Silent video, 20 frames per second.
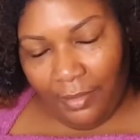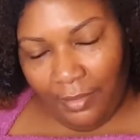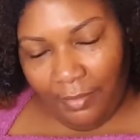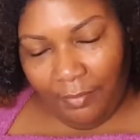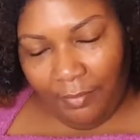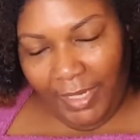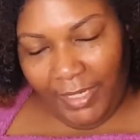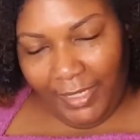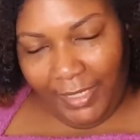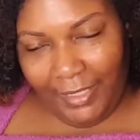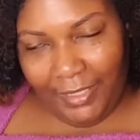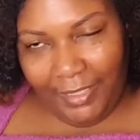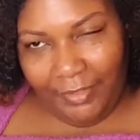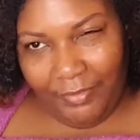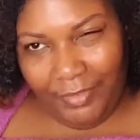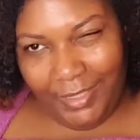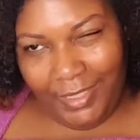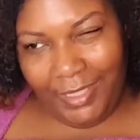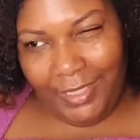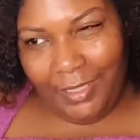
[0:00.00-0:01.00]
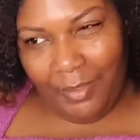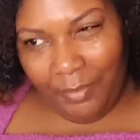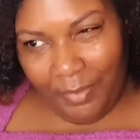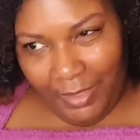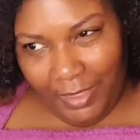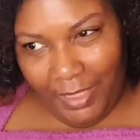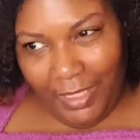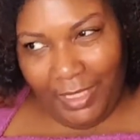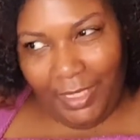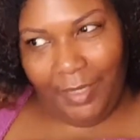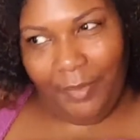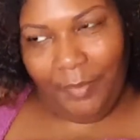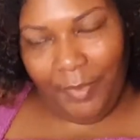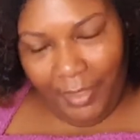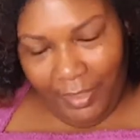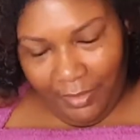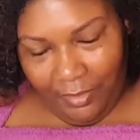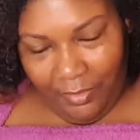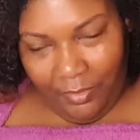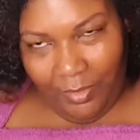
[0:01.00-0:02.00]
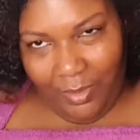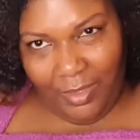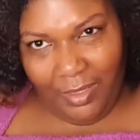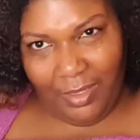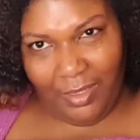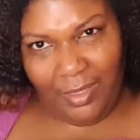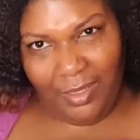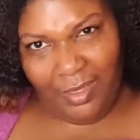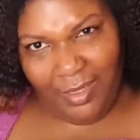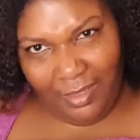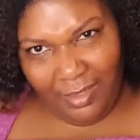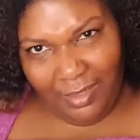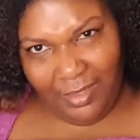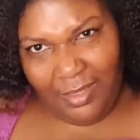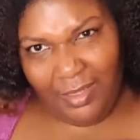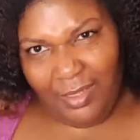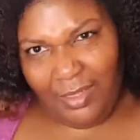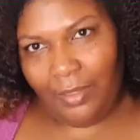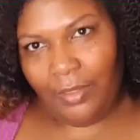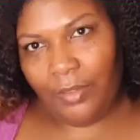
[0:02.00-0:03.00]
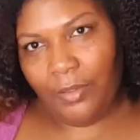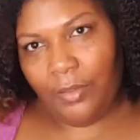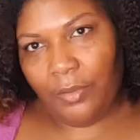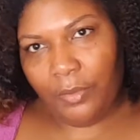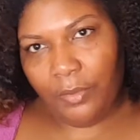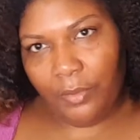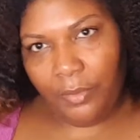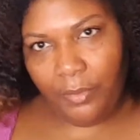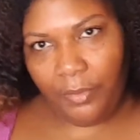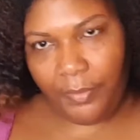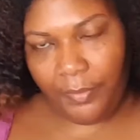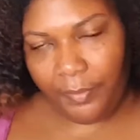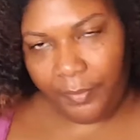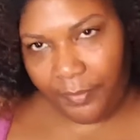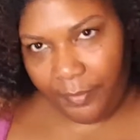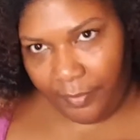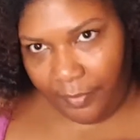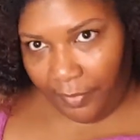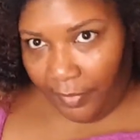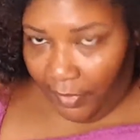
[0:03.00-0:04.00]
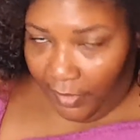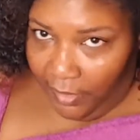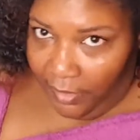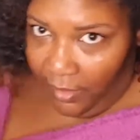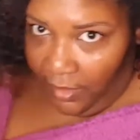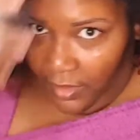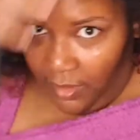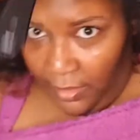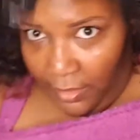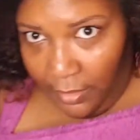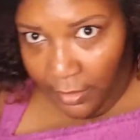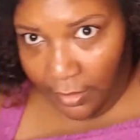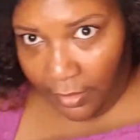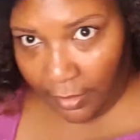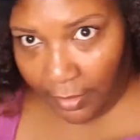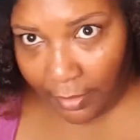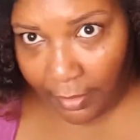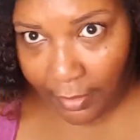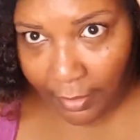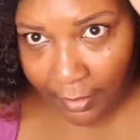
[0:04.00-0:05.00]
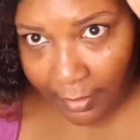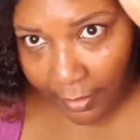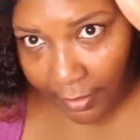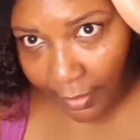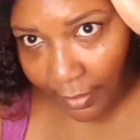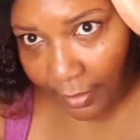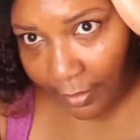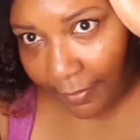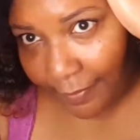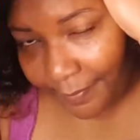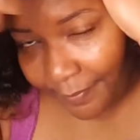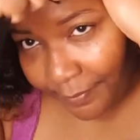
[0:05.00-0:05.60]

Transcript: Might not even need to put a headband on. Ooh. Let's see.